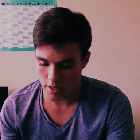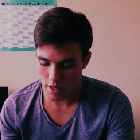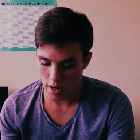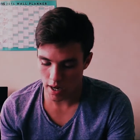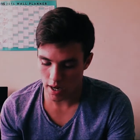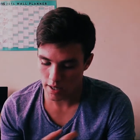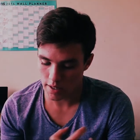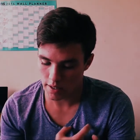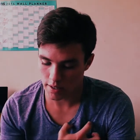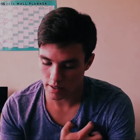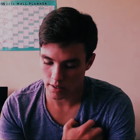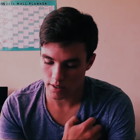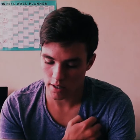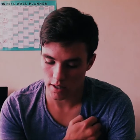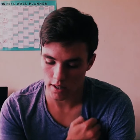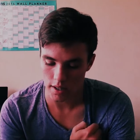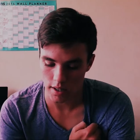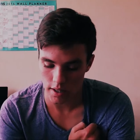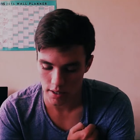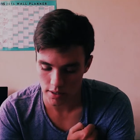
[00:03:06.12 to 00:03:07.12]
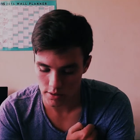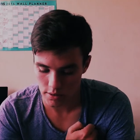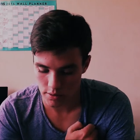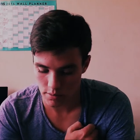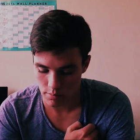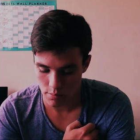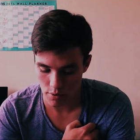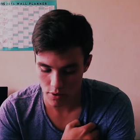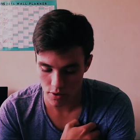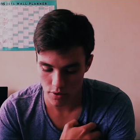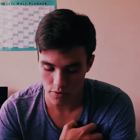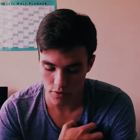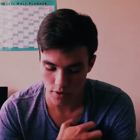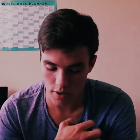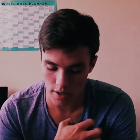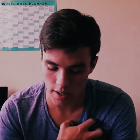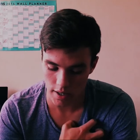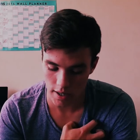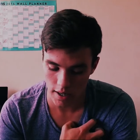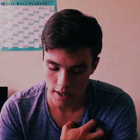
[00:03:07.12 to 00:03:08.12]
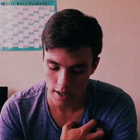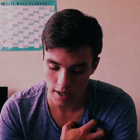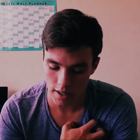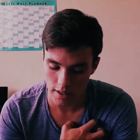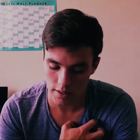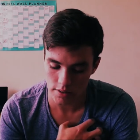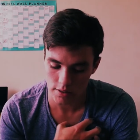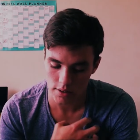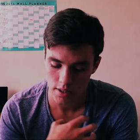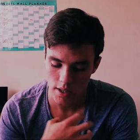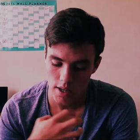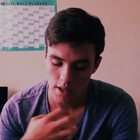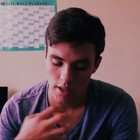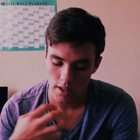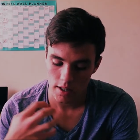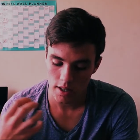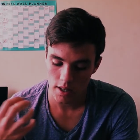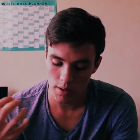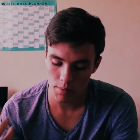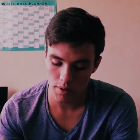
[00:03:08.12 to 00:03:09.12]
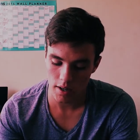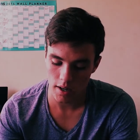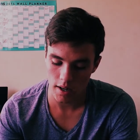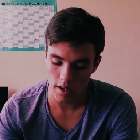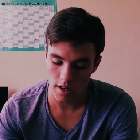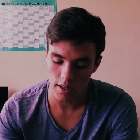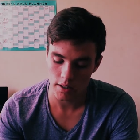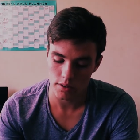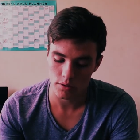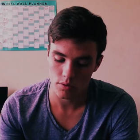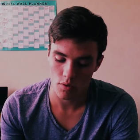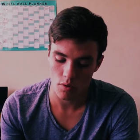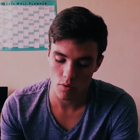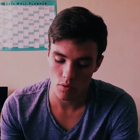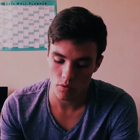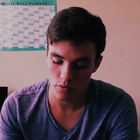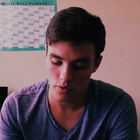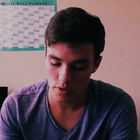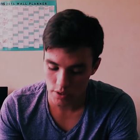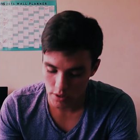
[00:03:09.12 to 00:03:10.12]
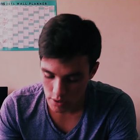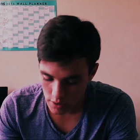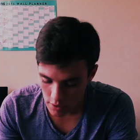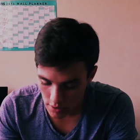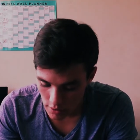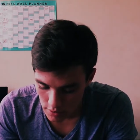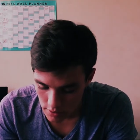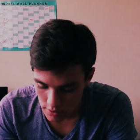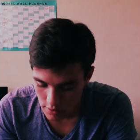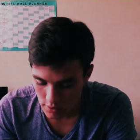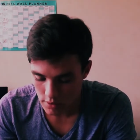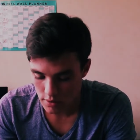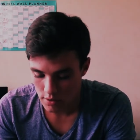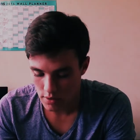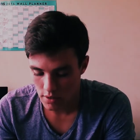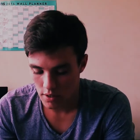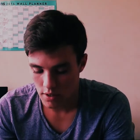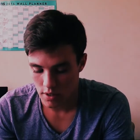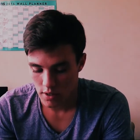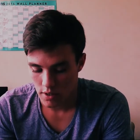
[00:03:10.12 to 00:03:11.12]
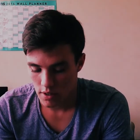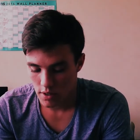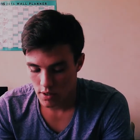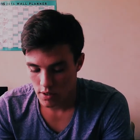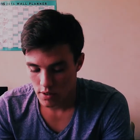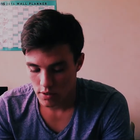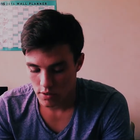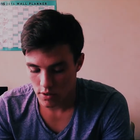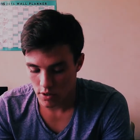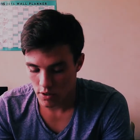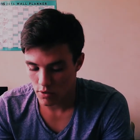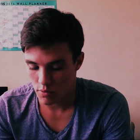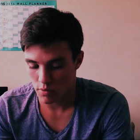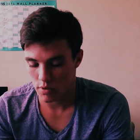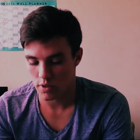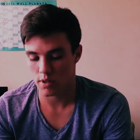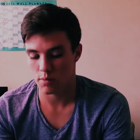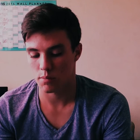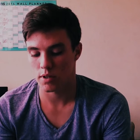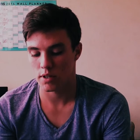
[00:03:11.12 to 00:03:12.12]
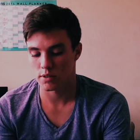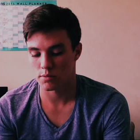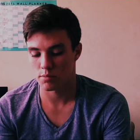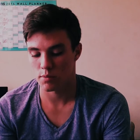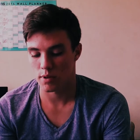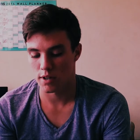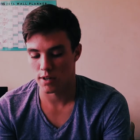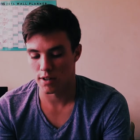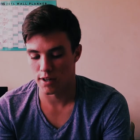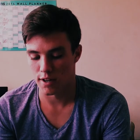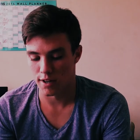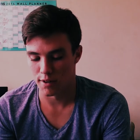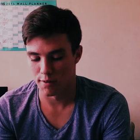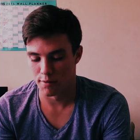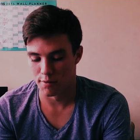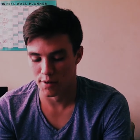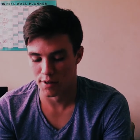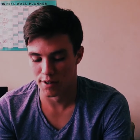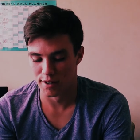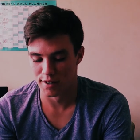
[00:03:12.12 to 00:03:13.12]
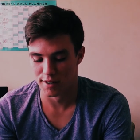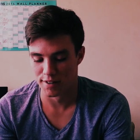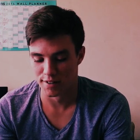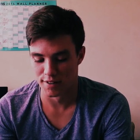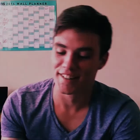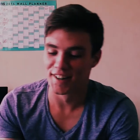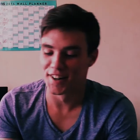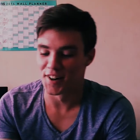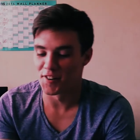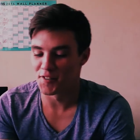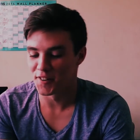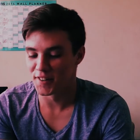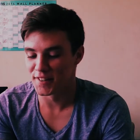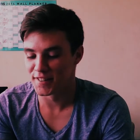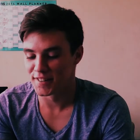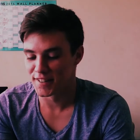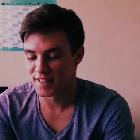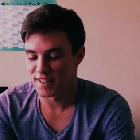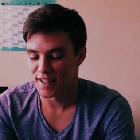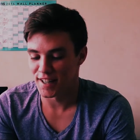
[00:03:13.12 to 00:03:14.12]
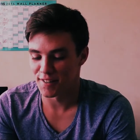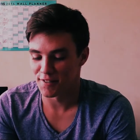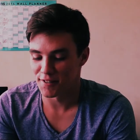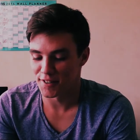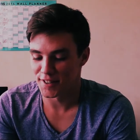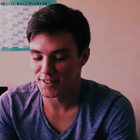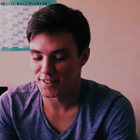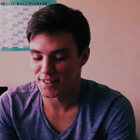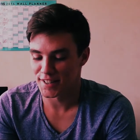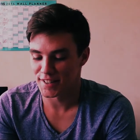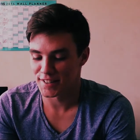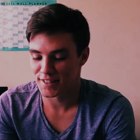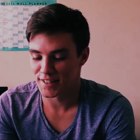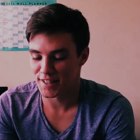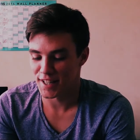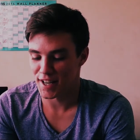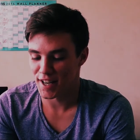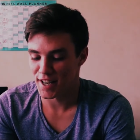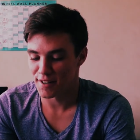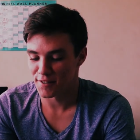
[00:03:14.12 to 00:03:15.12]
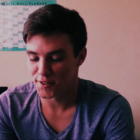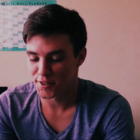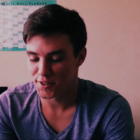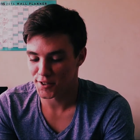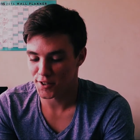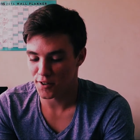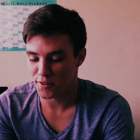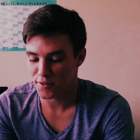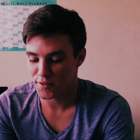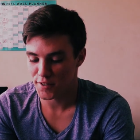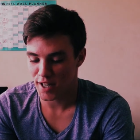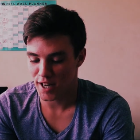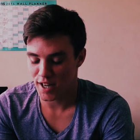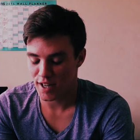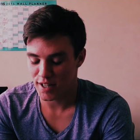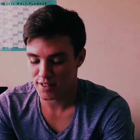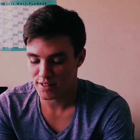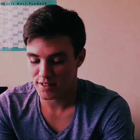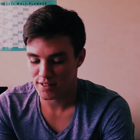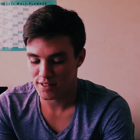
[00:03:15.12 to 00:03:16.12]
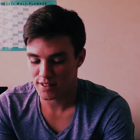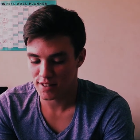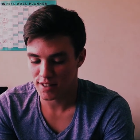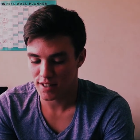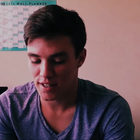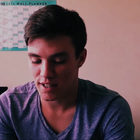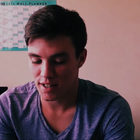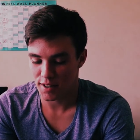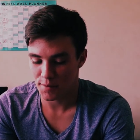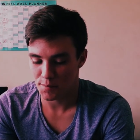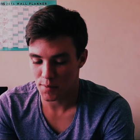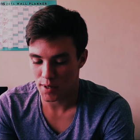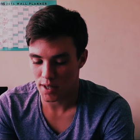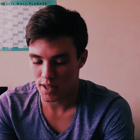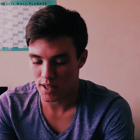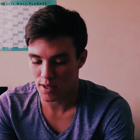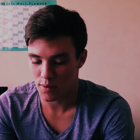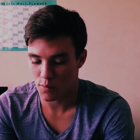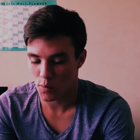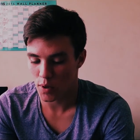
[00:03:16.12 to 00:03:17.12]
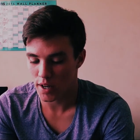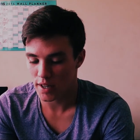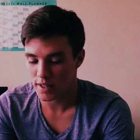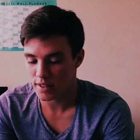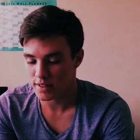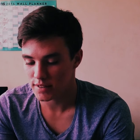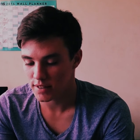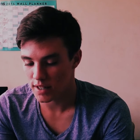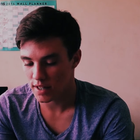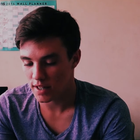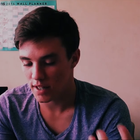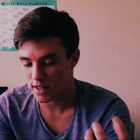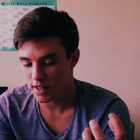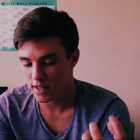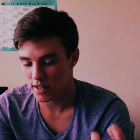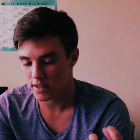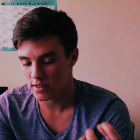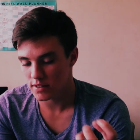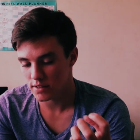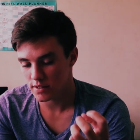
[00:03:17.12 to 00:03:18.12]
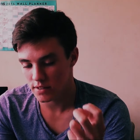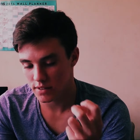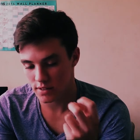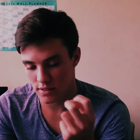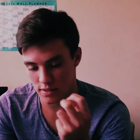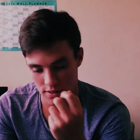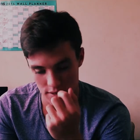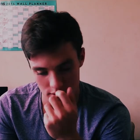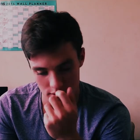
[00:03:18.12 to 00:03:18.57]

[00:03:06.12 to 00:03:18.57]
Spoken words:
guarding our hearts, purifying our hearts, keeping our hearts with all vigilance. Don't know what that means, but God wants us to have soft hearts. He weighs our hearts.